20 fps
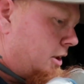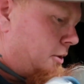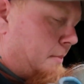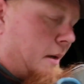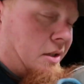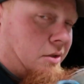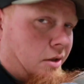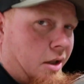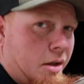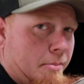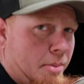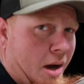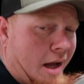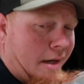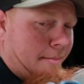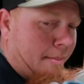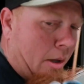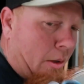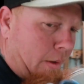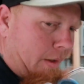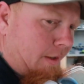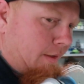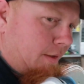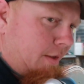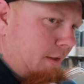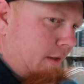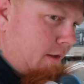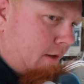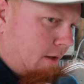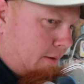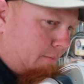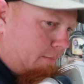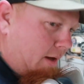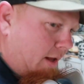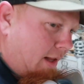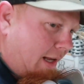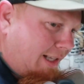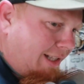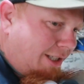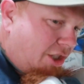especially the body moldings.
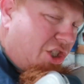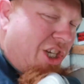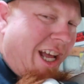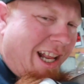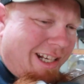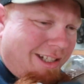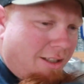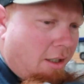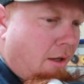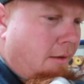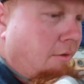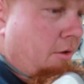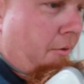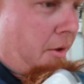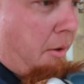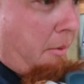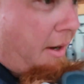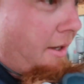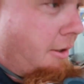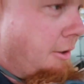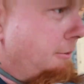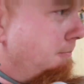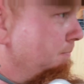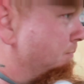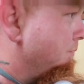I like the shiny stuff. So anyways,